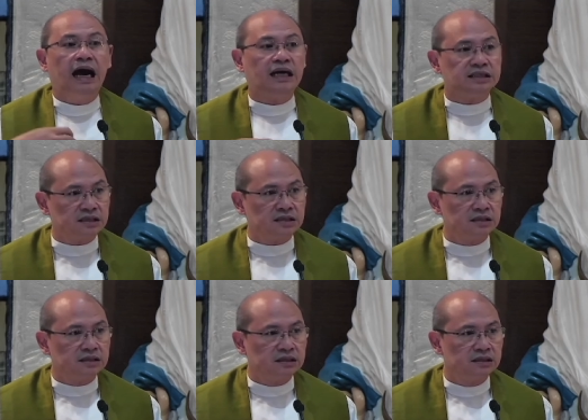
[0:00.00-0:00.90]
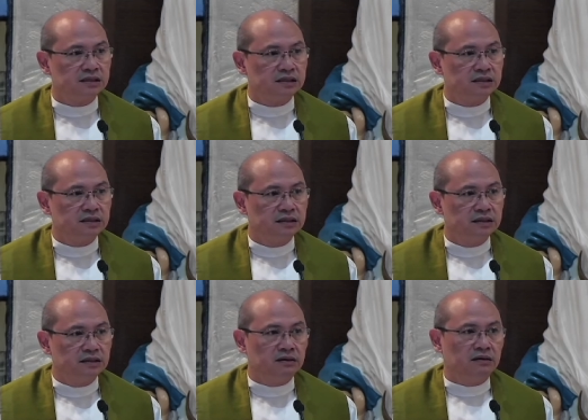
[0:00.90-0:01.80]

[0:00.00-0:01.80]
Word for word: Us. You